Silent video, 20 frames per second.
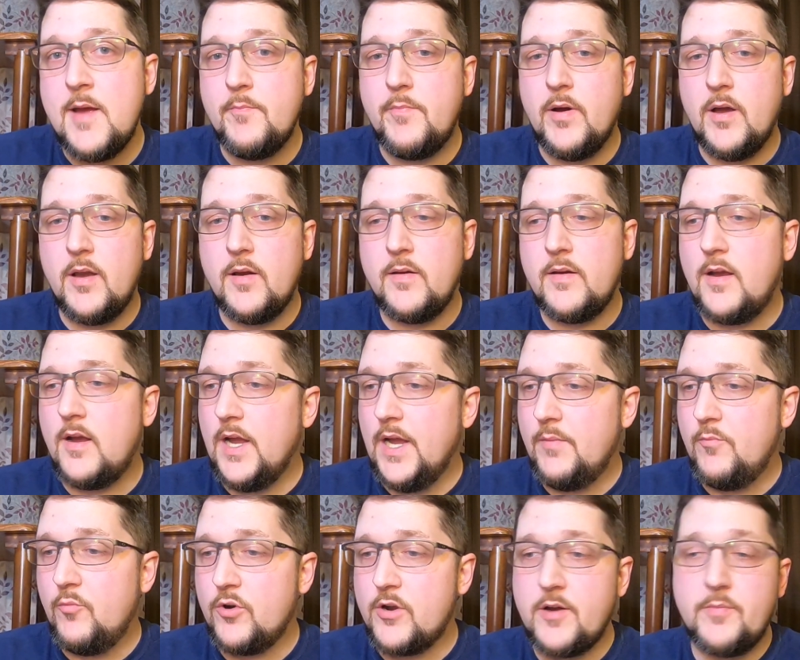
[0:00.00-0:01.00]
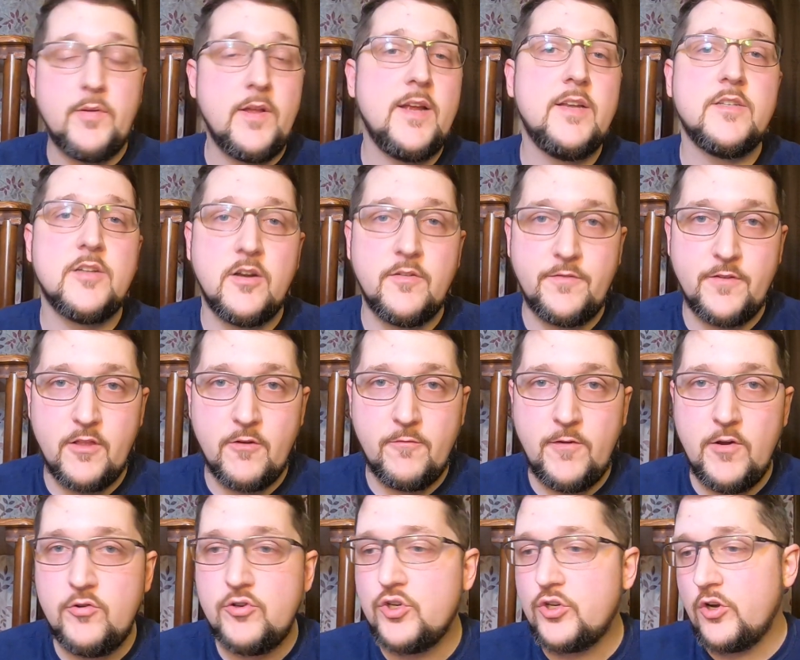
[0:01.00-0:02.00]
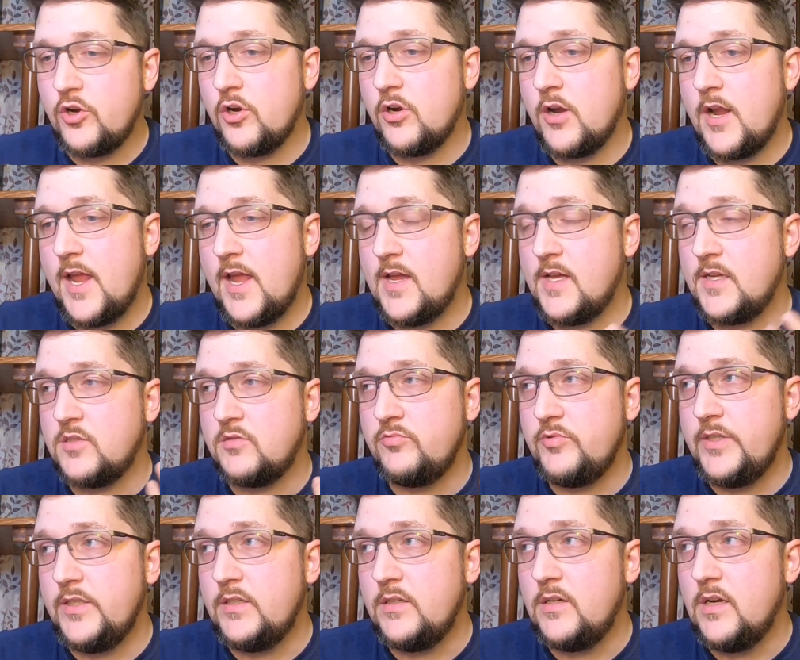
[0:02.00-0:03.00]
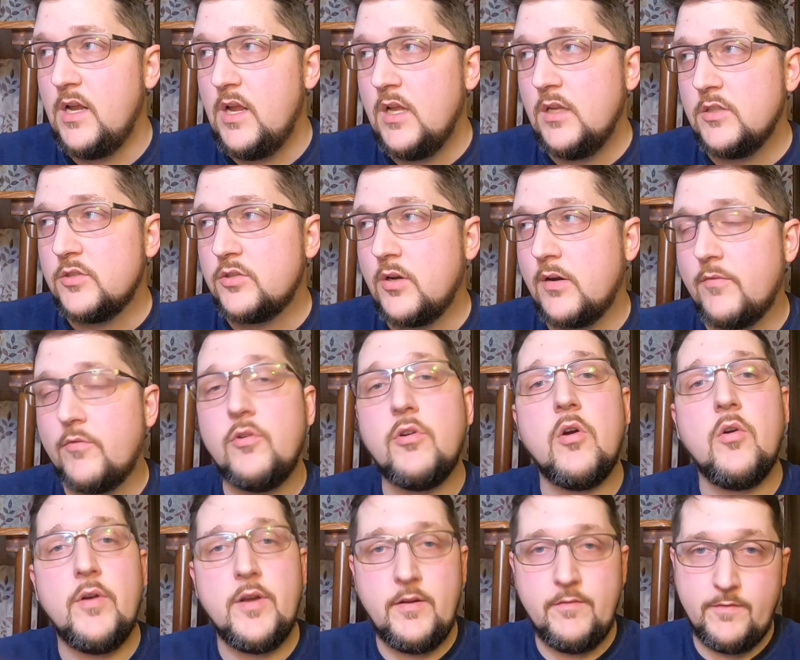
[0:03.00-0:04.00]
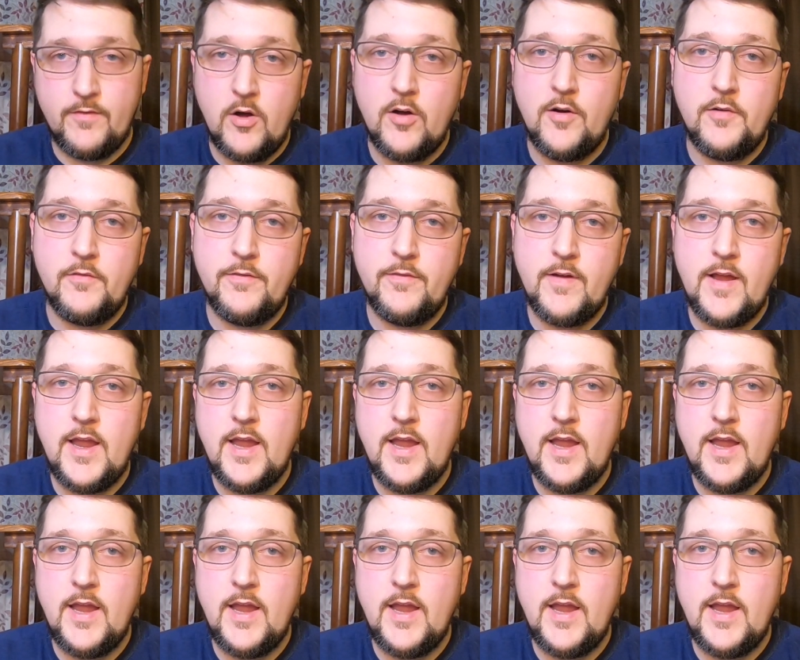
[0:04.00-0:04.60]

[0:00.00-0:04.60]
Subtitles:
but what our plans are for the future as we sort of grow and evolve,